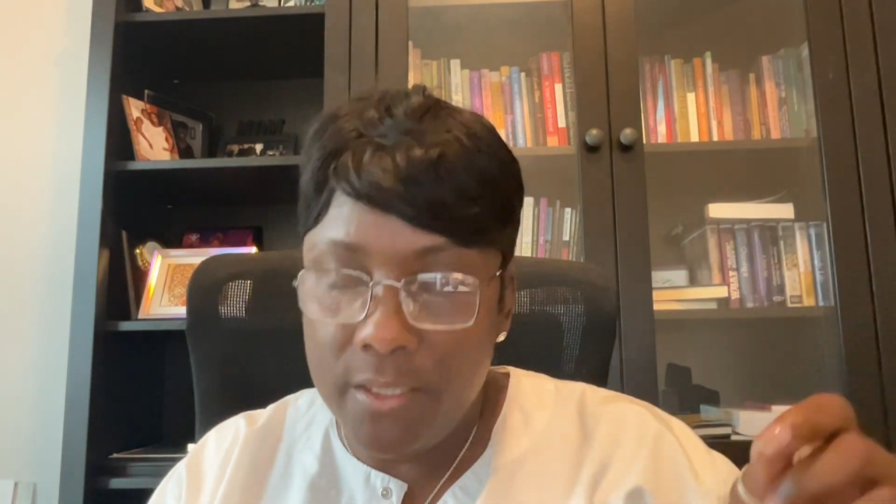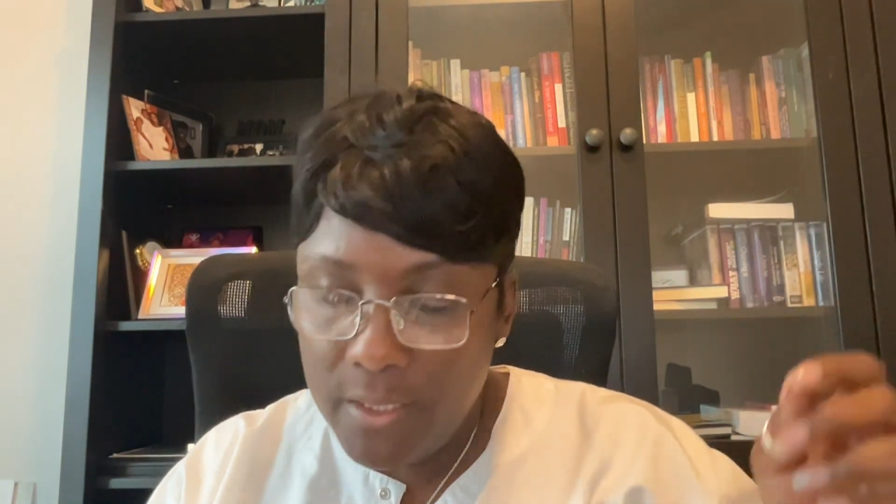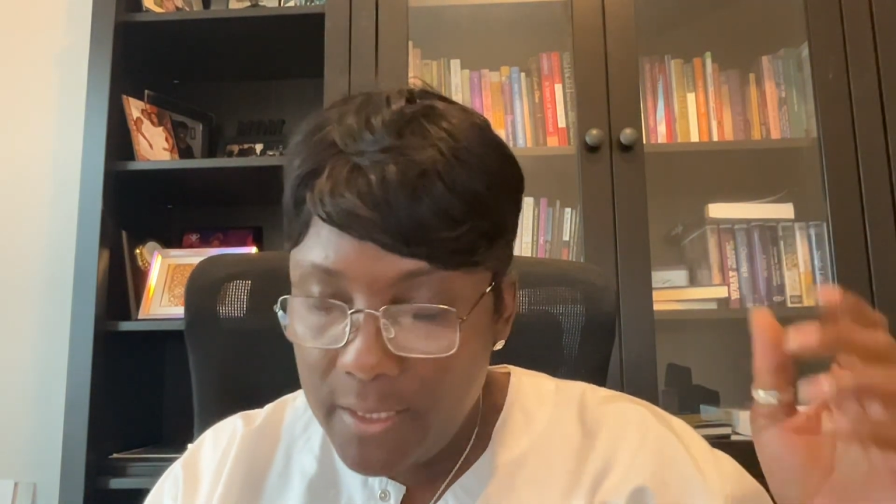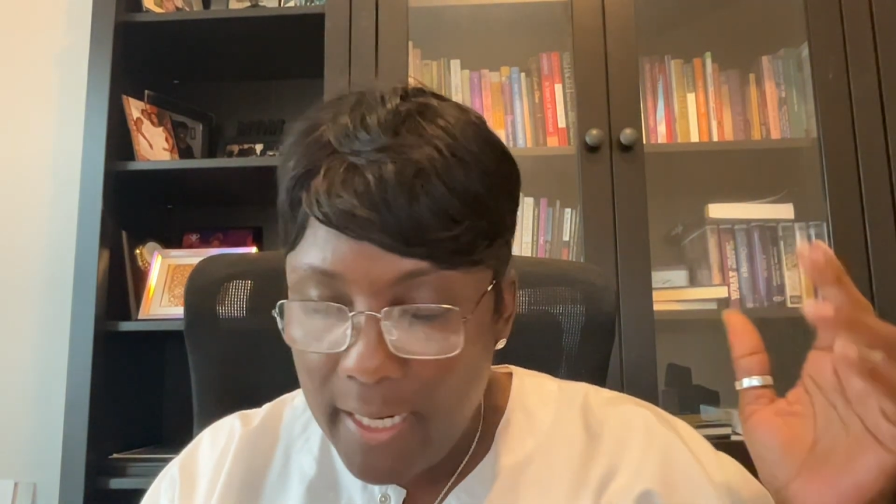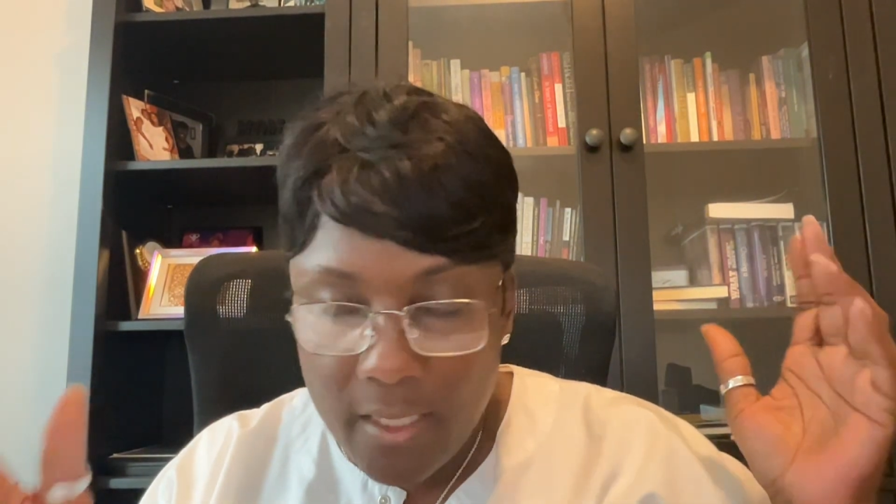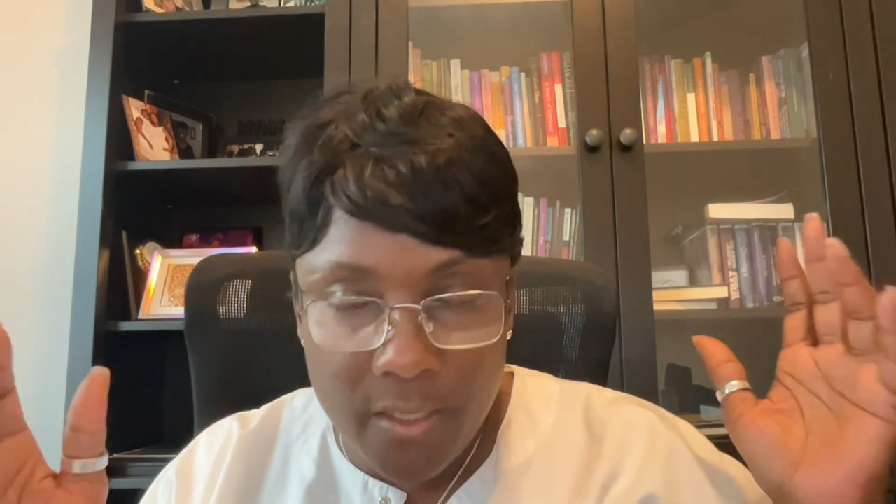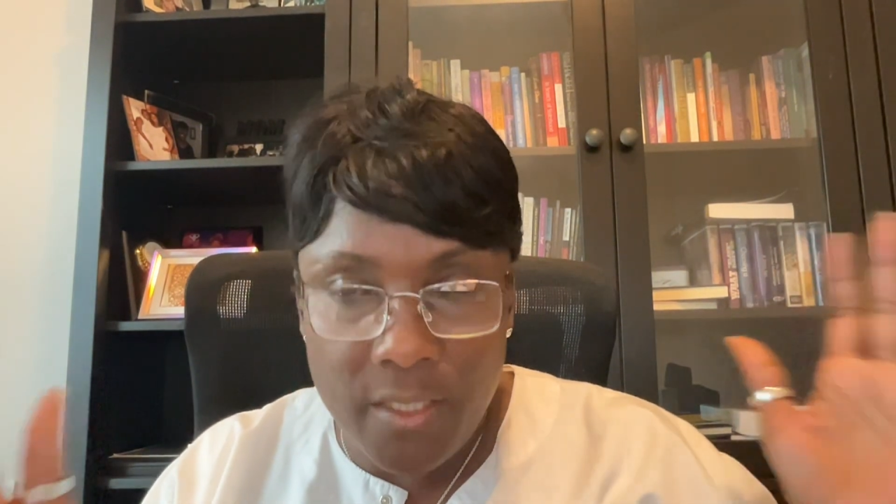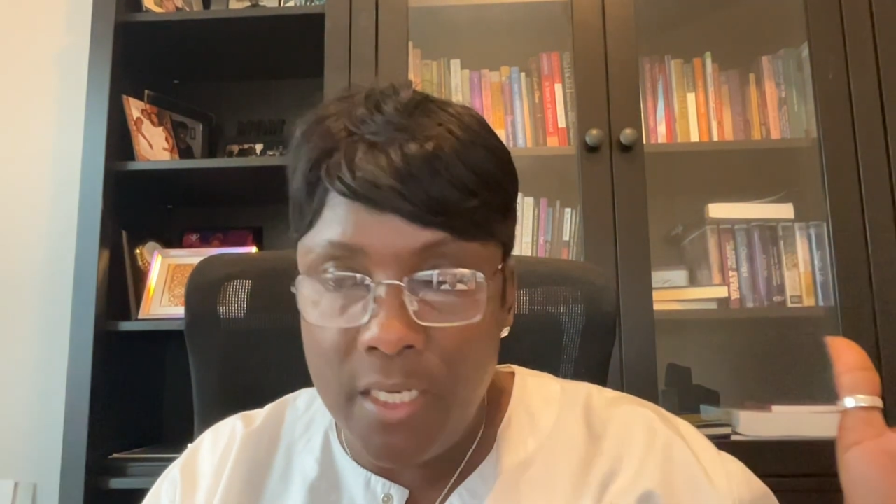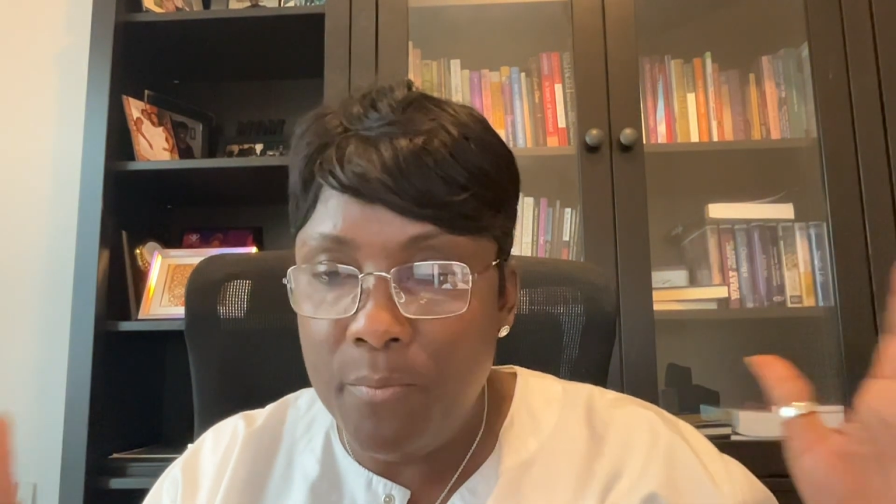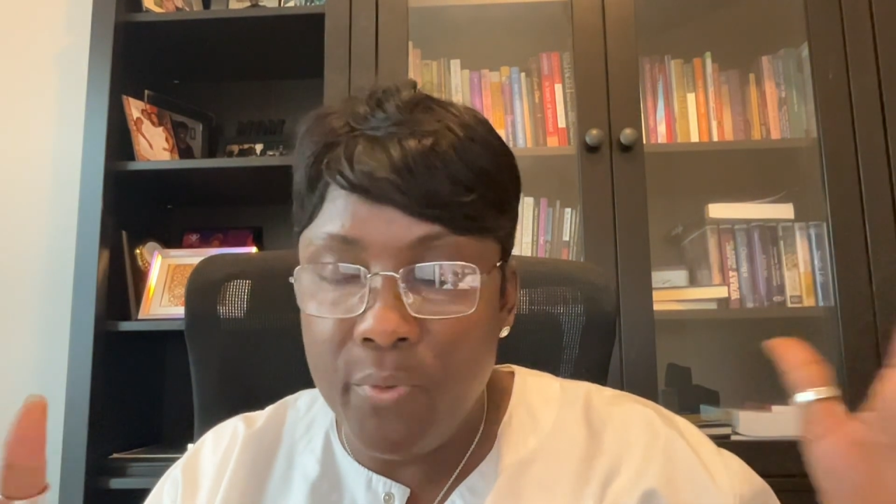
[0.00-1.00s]
Just take a
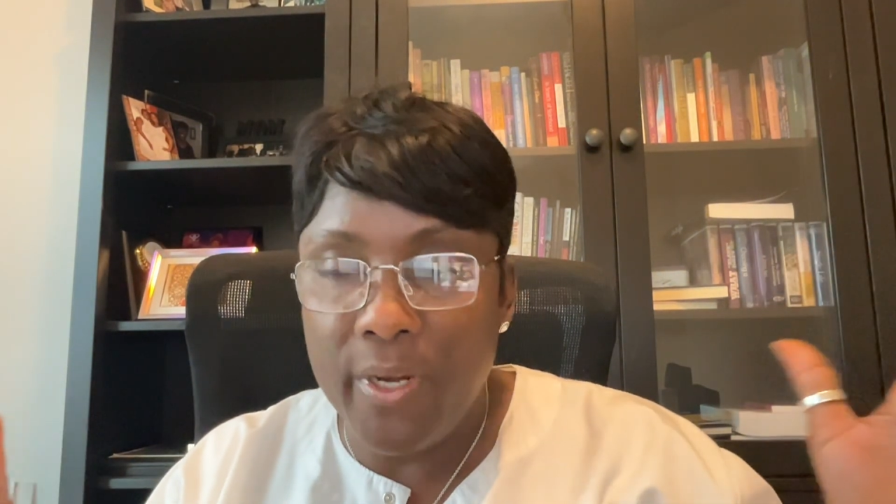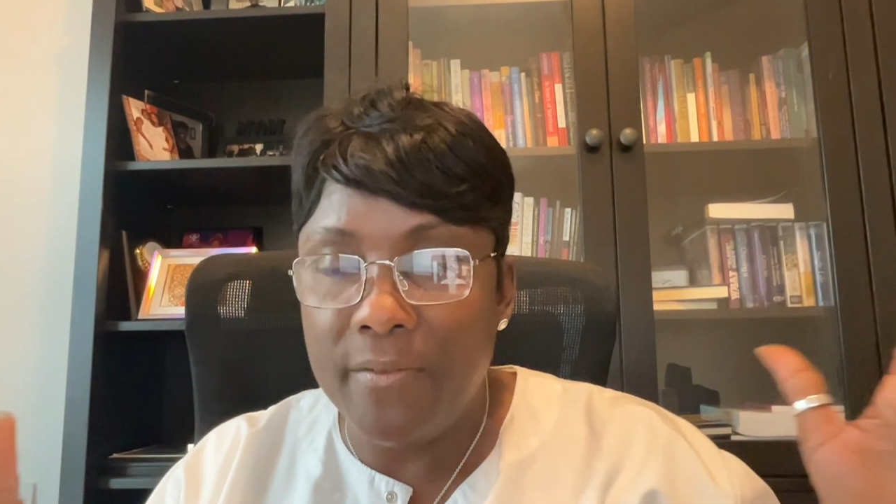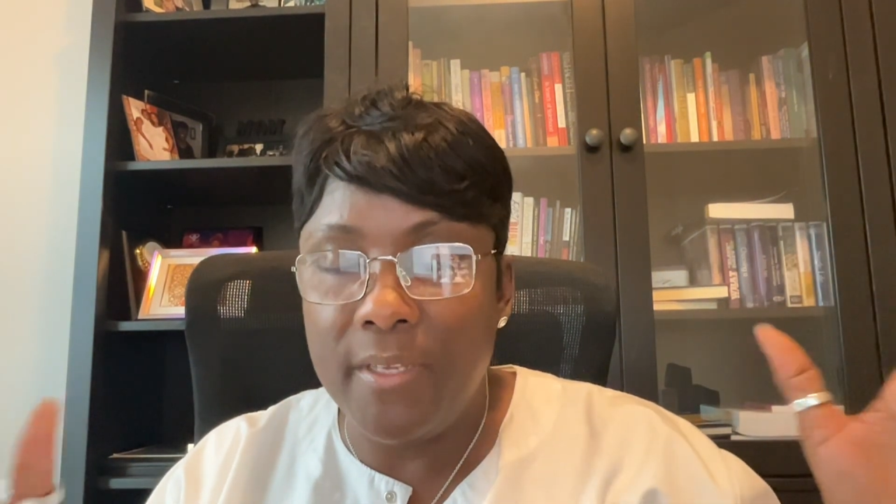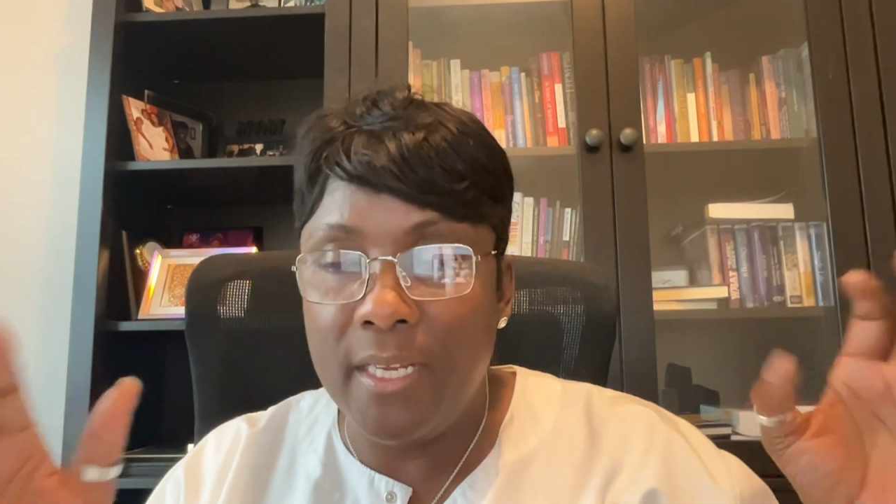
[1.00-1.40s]
deep breath